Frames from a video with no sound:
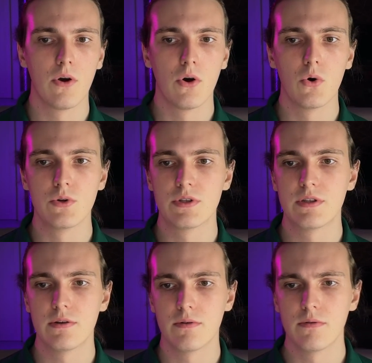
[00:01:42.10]
whose
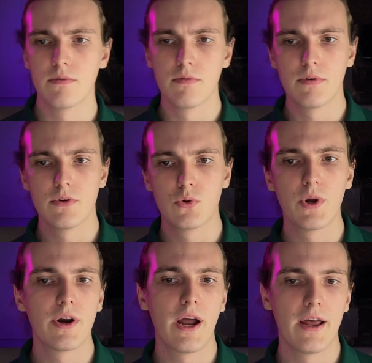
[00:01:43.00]

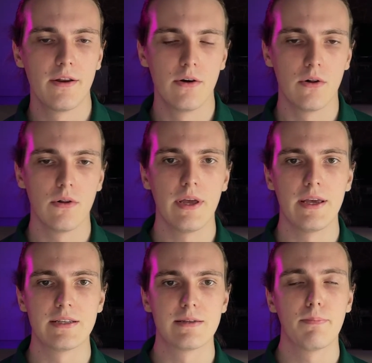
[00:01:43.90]
Twitter handle
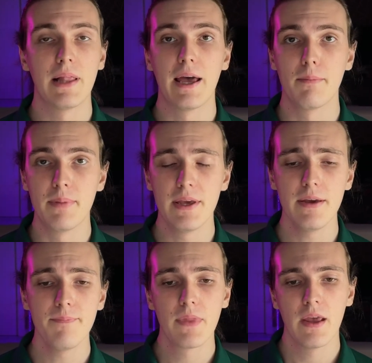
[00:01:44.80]
is Plan
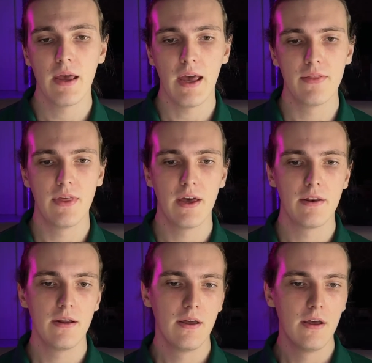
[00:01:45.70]
B, and
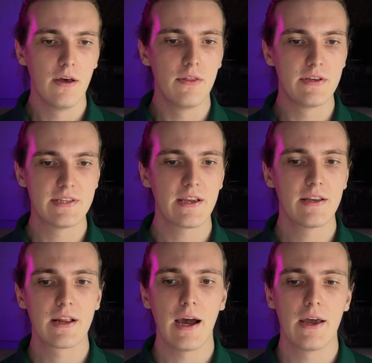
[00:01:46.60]
then the
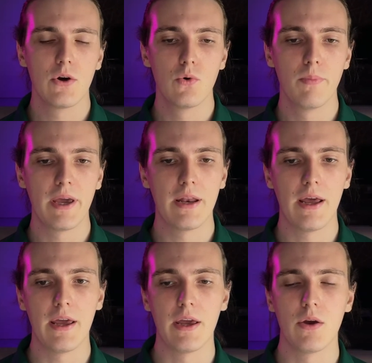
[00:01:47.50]
second guy who made
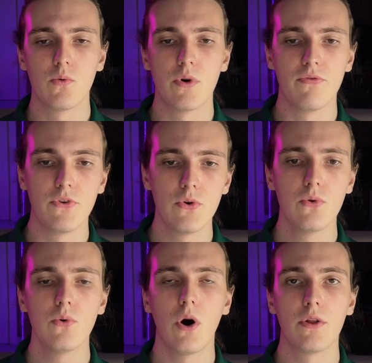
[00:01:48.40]
a
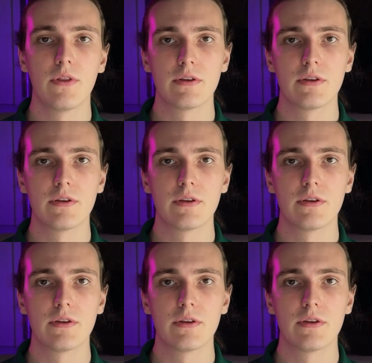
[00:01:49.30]
review on